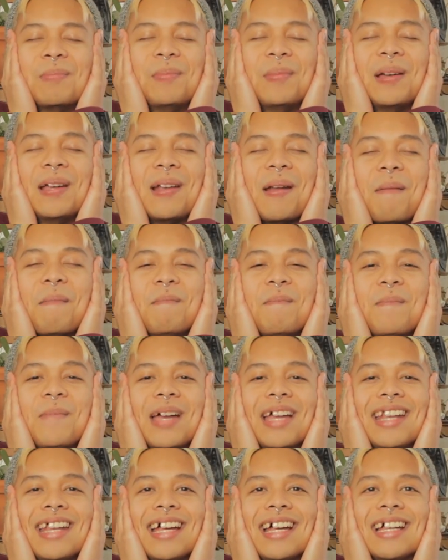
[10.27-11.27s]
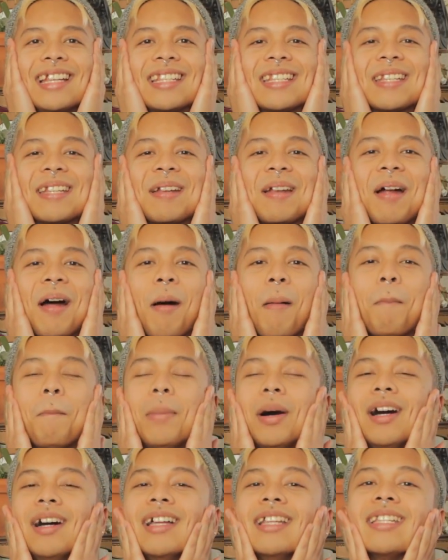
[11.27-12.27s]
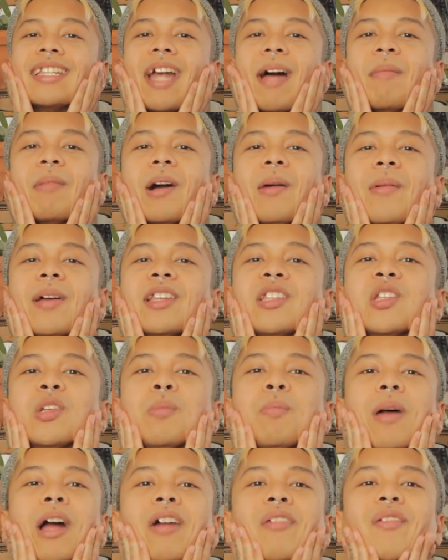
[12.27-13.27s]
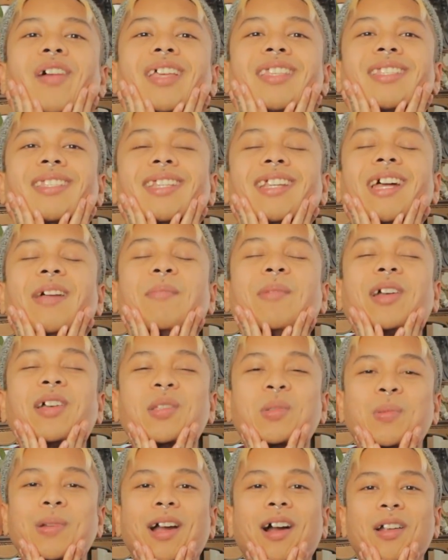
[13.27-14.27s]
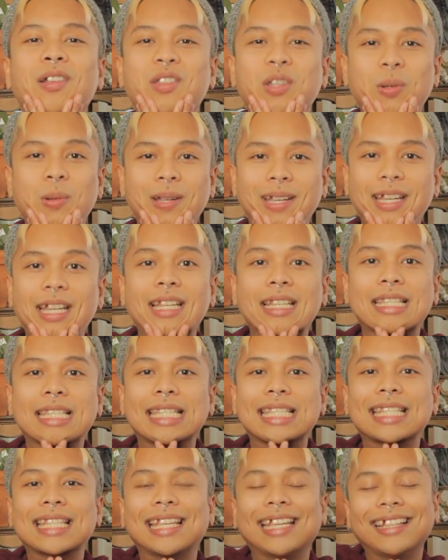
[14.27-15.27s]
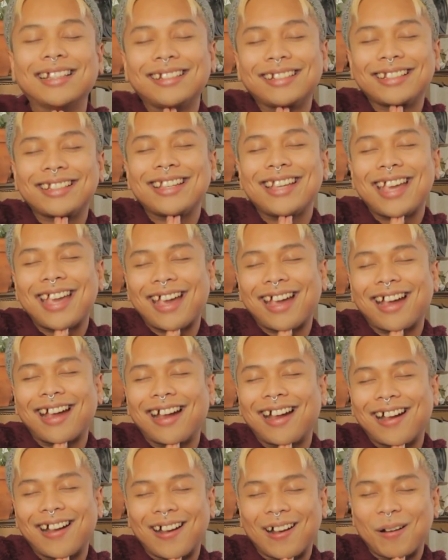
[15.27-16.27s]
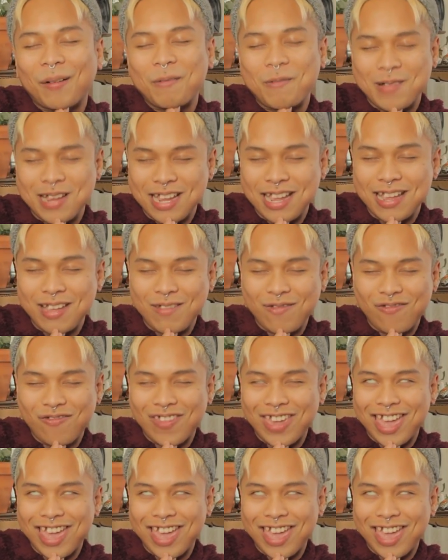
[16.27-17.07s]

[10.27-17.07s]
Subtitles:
been a minute, but I'm coming to you barefaced today because we are doing skincare, lady.